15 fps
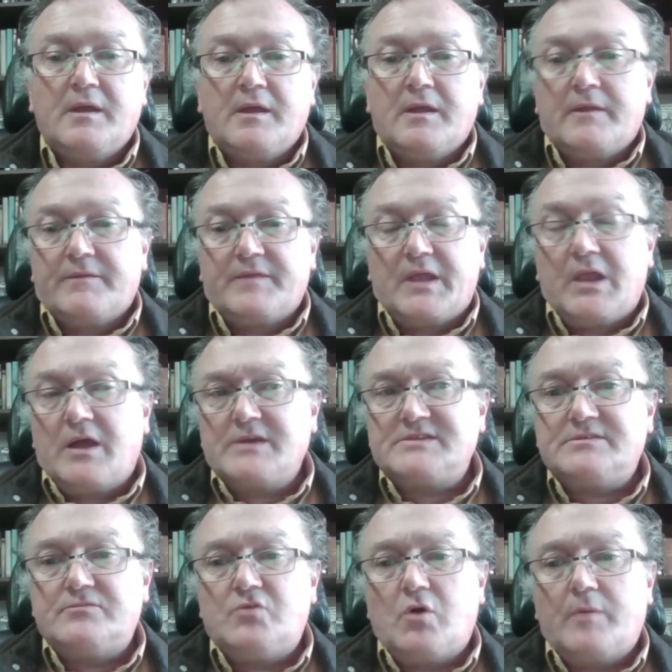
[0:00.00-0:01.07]
The likes
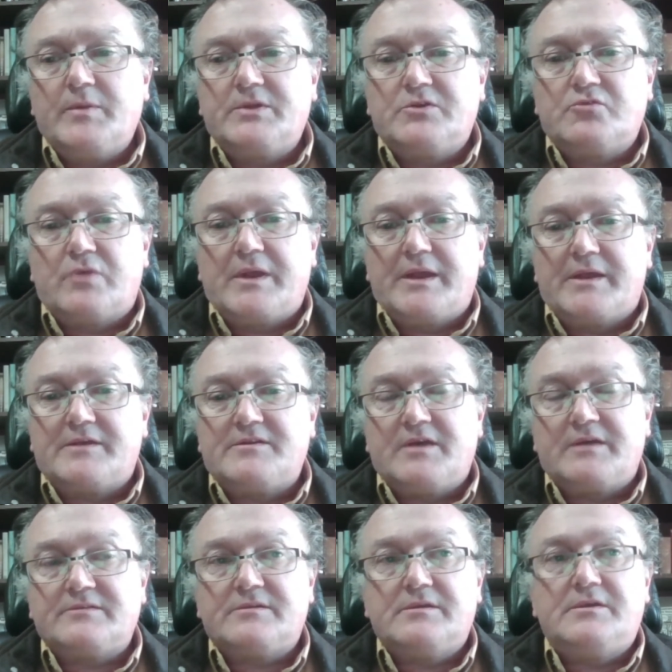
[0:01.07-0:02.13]
of Robert Greene
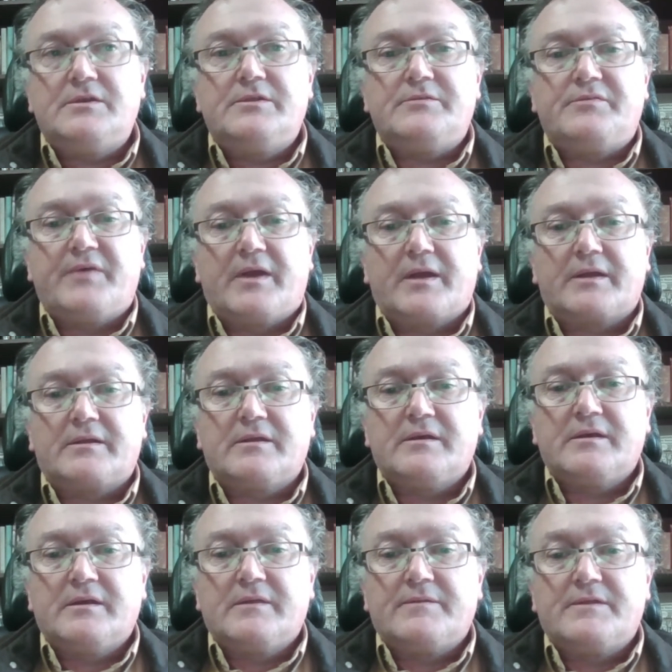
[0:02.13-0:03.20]
attested to the fact
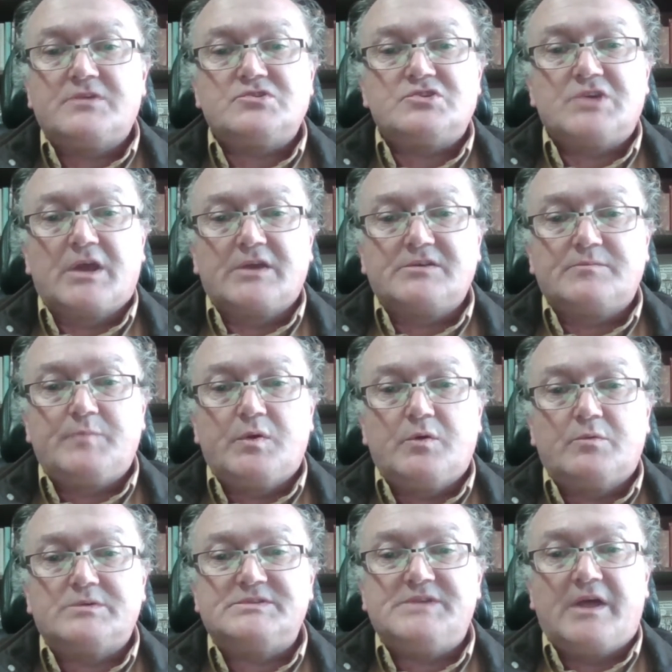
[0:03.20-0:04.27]
that Shakespeare
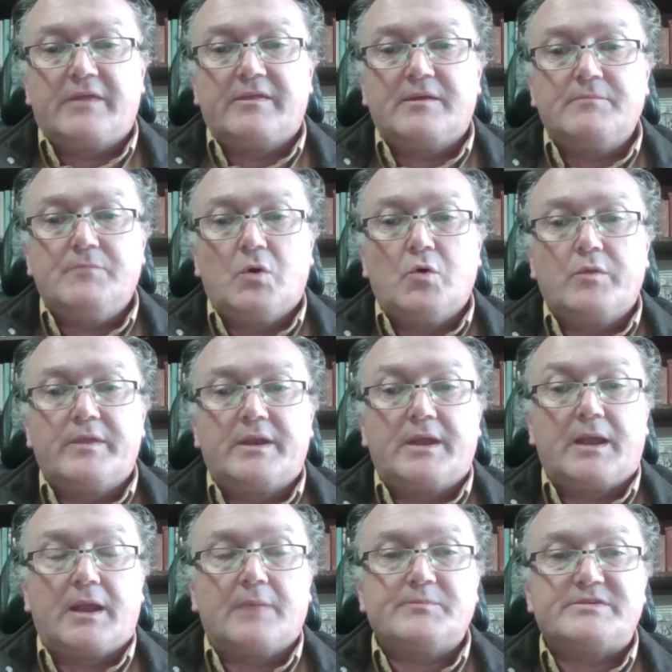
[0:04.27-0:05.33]
was nothing more than an
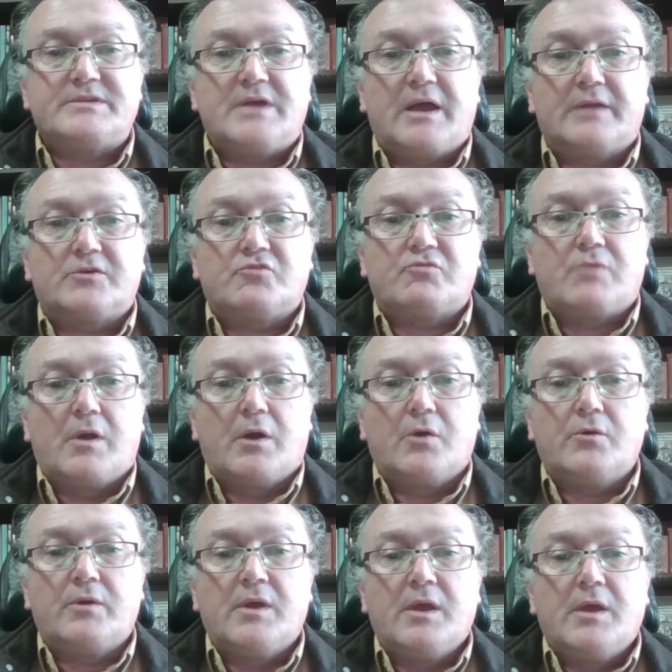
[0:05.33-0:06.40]
upstart
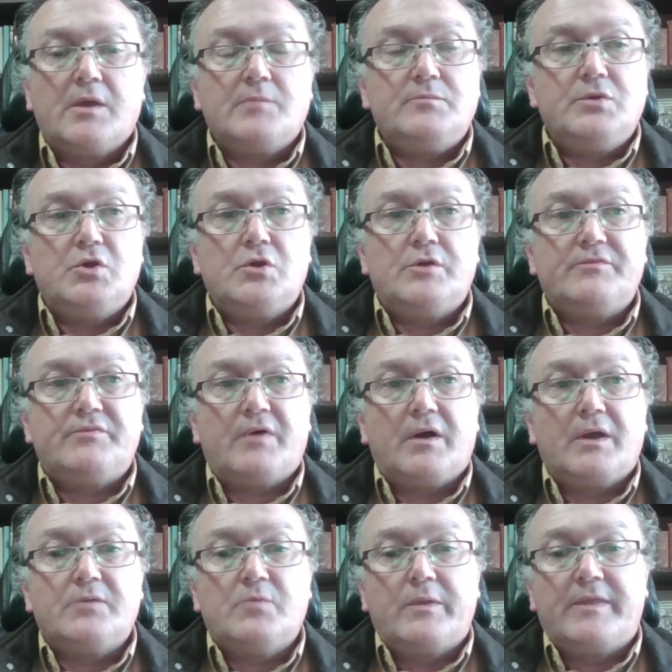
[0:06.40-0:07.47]
crow
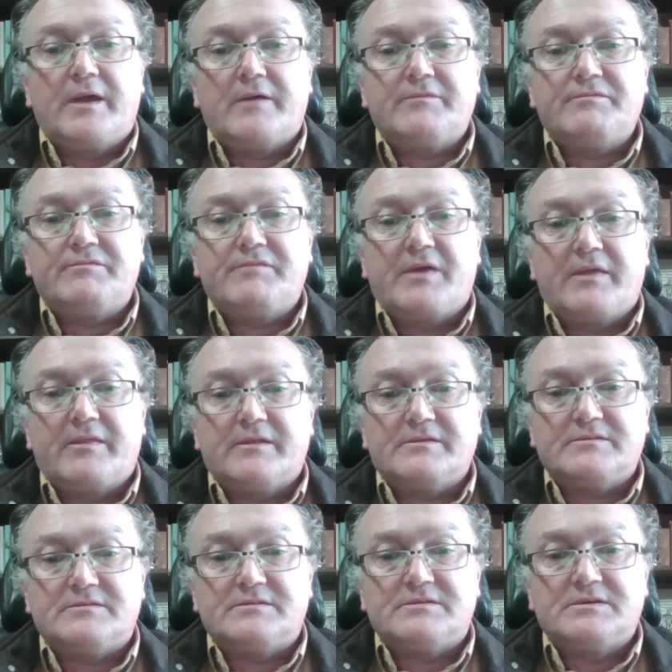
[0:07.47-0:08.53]
beautified with our
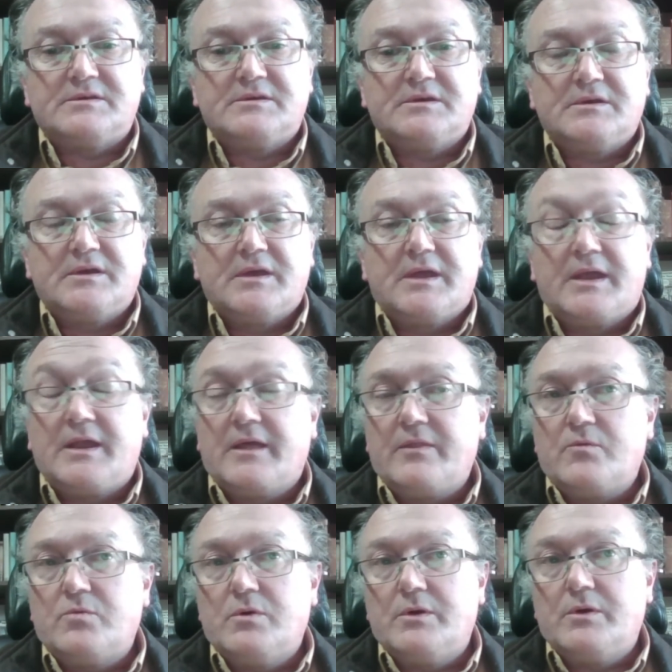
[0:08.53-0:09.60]
feathers. In other
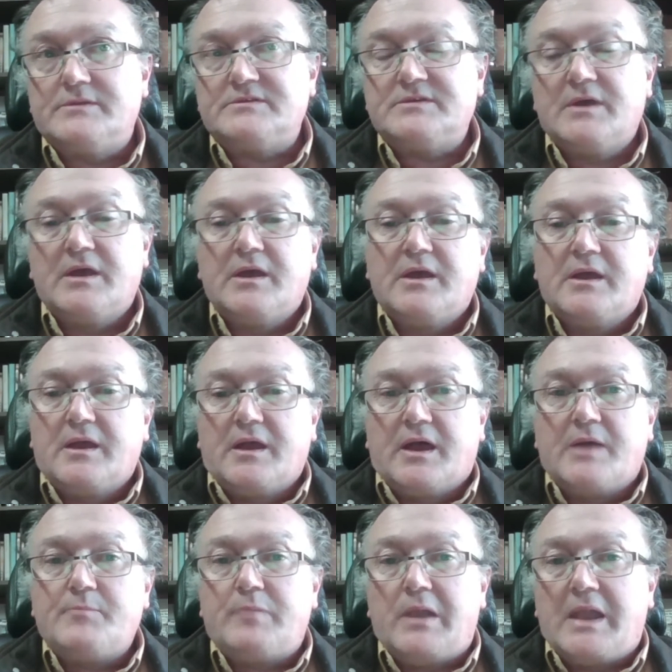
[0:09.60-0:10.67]
words,
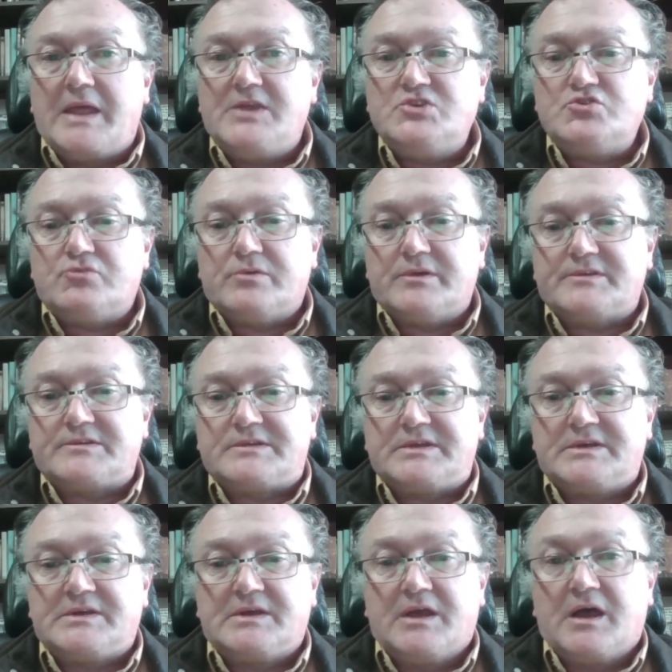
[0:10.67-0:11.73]
a plagiarist,
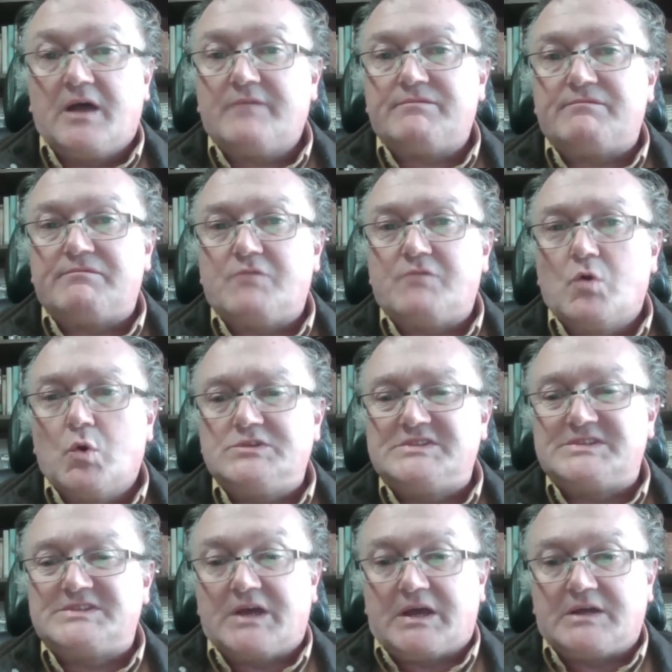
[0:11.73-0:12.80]
a
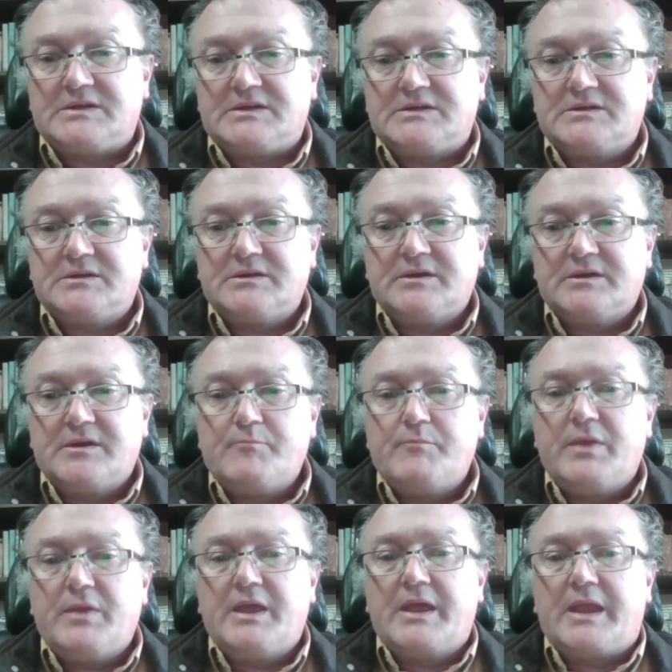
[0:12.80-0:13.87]
fraudster,
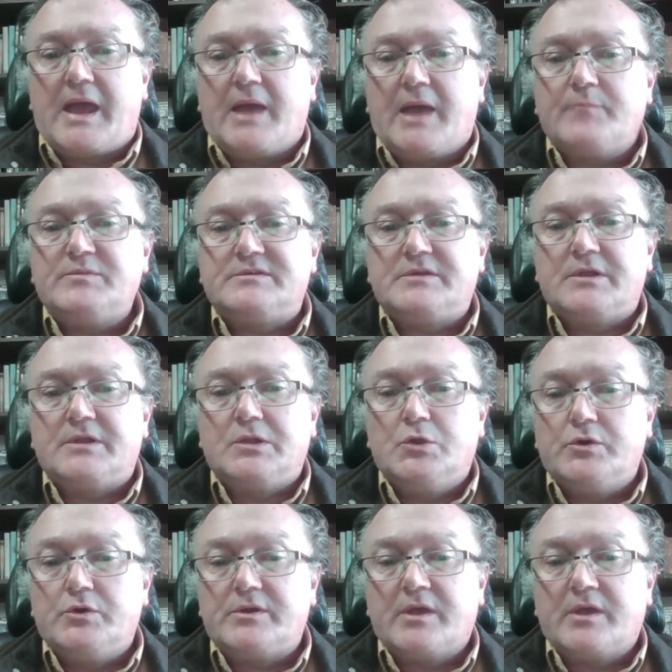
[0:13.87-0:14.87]
being an absolute